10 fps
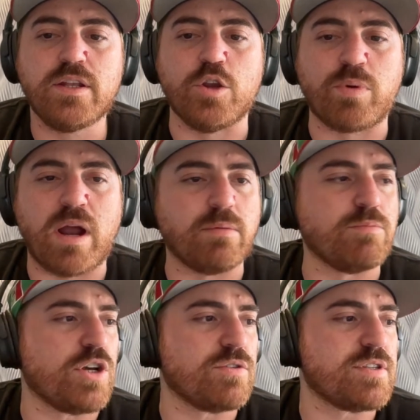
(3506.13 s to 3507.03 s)
No problem,
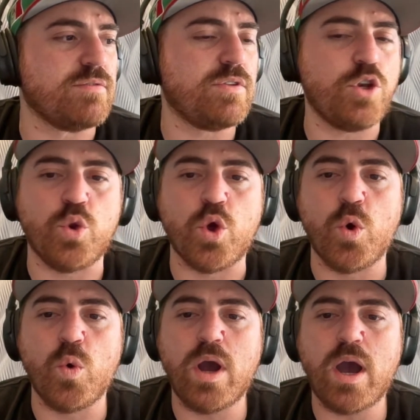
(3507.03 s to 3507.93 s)
Joseph.
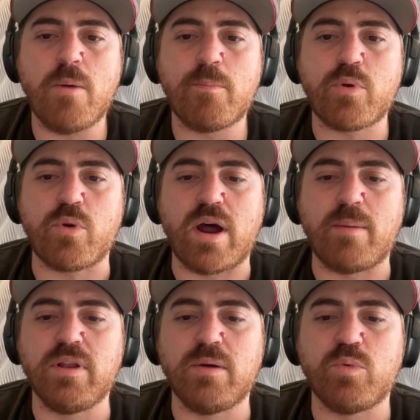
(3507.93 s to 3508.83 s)
No
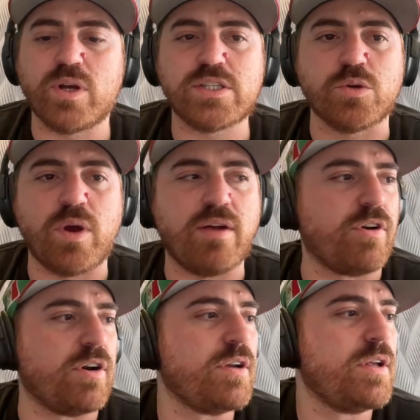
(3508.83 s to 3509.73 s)
problem
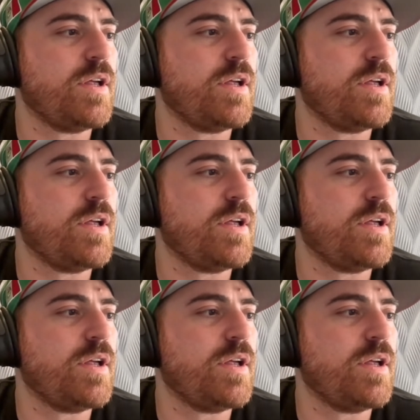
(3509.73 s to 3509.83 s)
whatsoever.